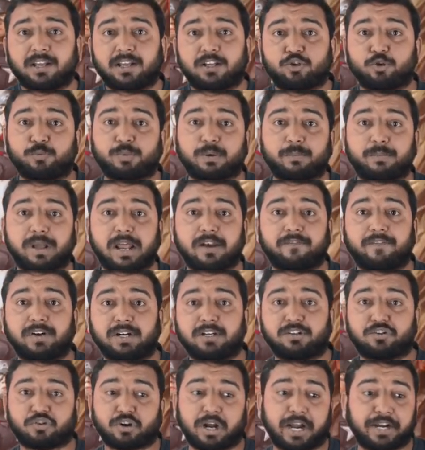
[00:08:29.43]
Superman
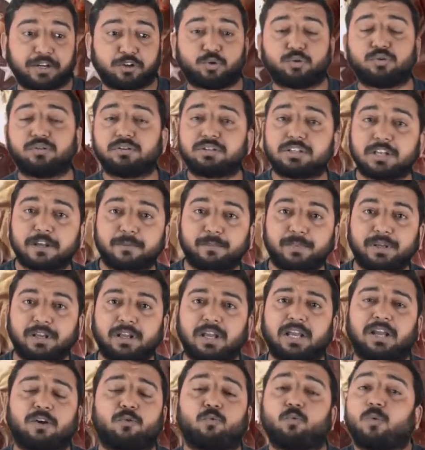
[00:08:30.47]
will try to save me.
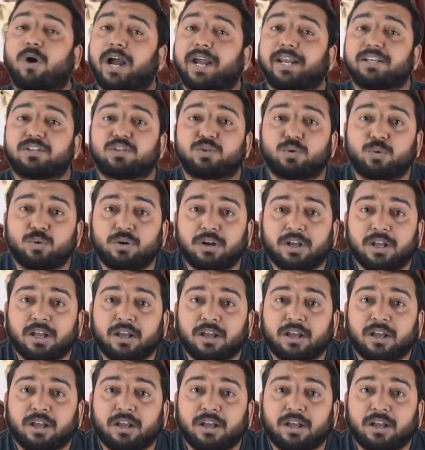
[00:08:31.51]
Why so?